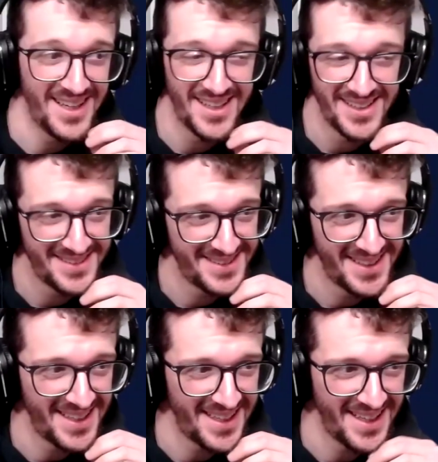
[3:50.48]
Yeah.
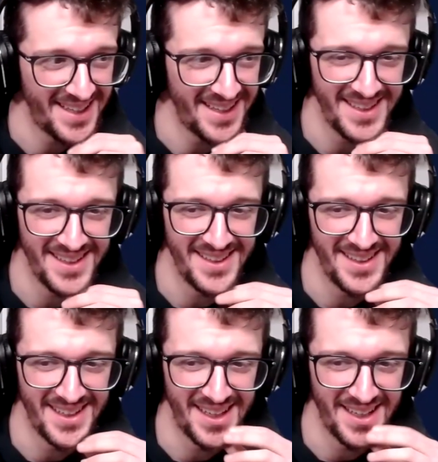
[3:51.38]

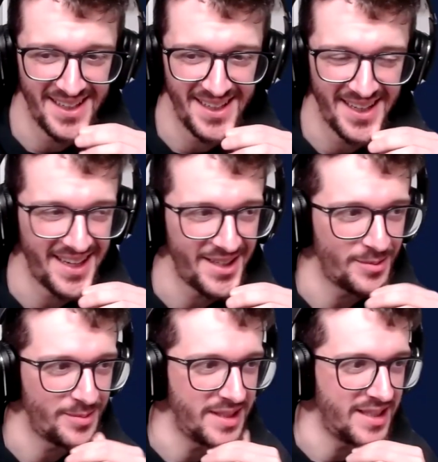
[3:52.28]
I
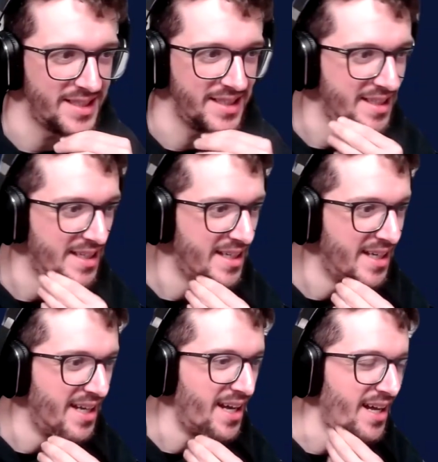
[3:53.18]
completely agree.
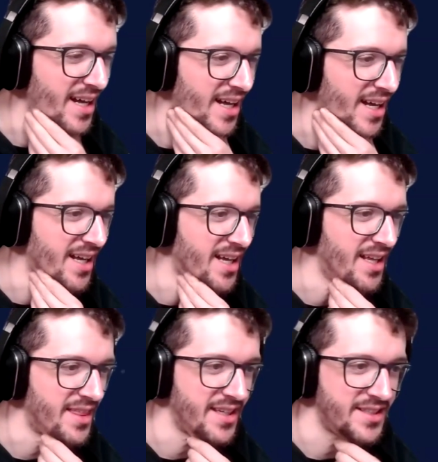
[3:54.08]

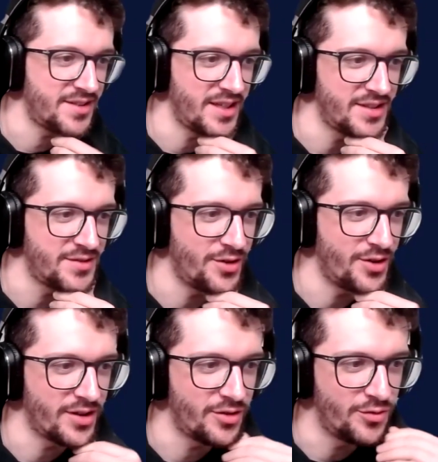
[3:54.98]
Thanks for
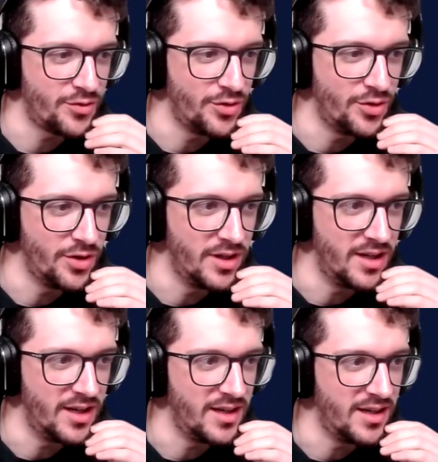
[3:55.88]
the
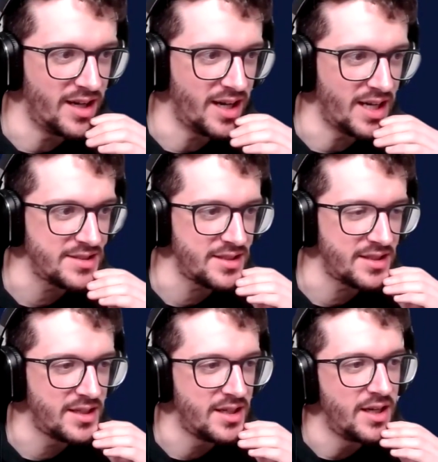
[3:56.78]
thoughtful
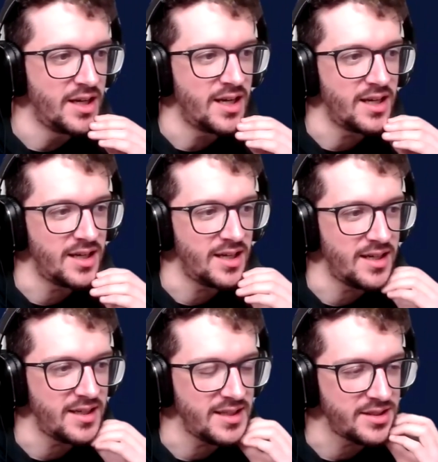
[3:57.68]
answer.
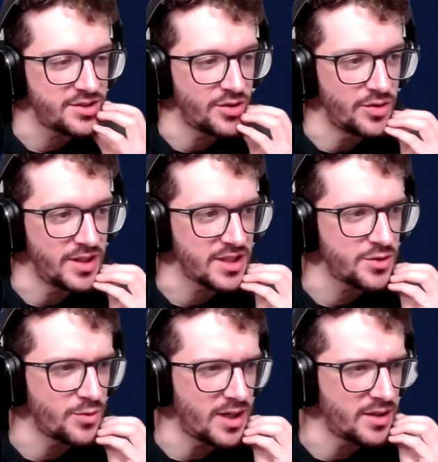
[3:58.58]
Erik, so
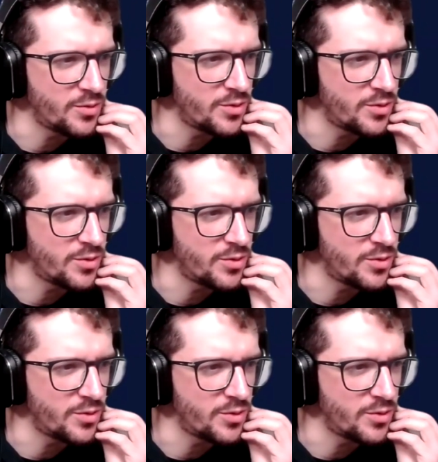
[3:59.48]
next one